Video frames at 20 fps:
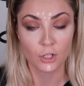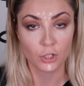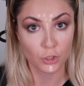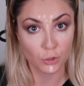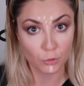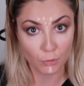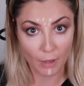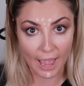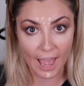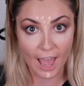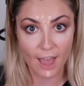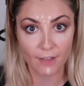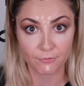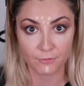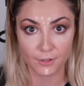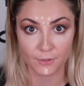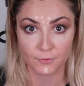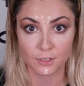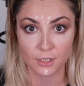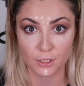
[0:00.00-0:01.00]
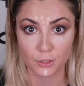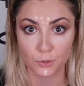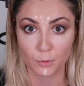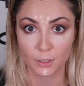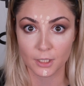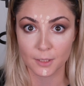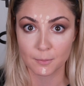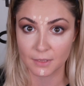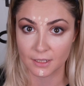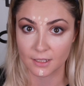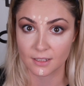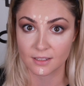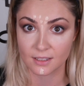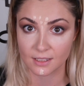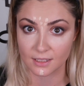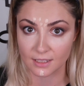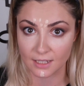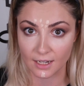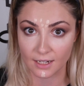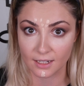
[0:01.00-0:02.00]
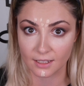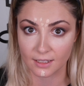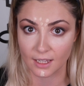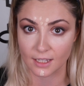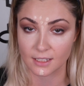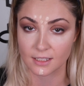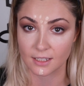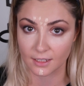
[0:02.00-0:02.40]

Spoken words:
you have 15-20 minutes to dedicate